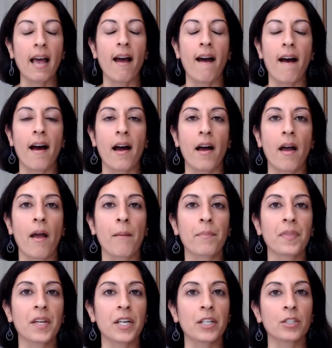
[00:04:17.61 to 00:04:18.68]

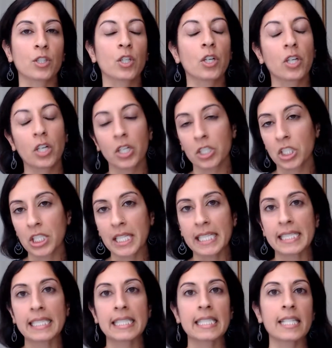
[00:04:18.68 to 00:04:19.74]
there's
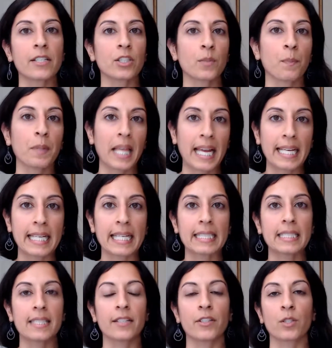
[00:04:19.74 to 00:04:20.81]
cushions, there's
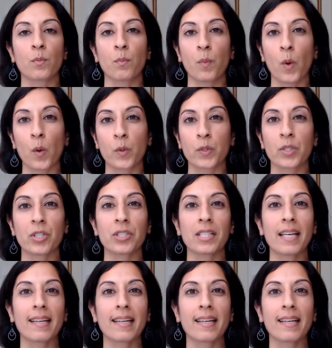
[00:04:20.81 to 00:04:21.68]
blankets, there's bolsters.